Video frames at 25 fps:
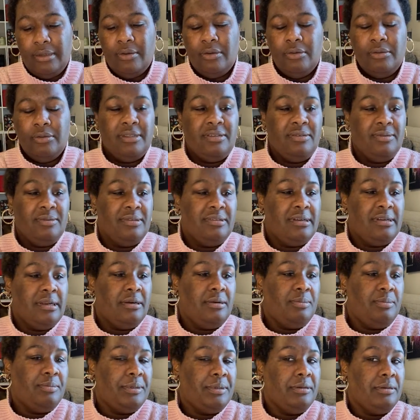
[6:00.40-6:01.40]
Oh, this one's not
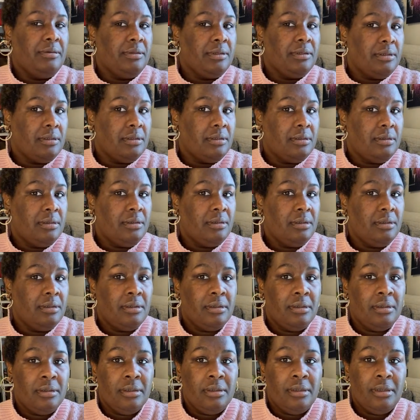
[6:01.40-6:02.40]
open. Hold on.
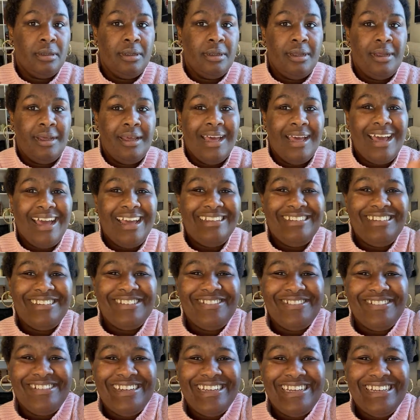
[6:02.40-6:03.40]
Hi,
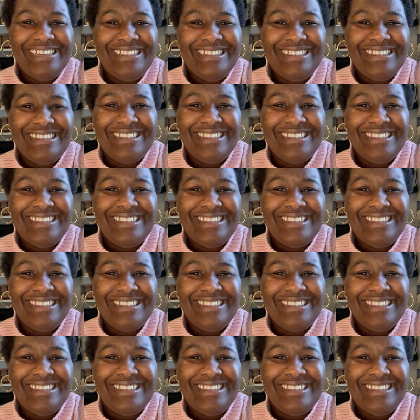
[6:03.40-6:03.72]
Joyce.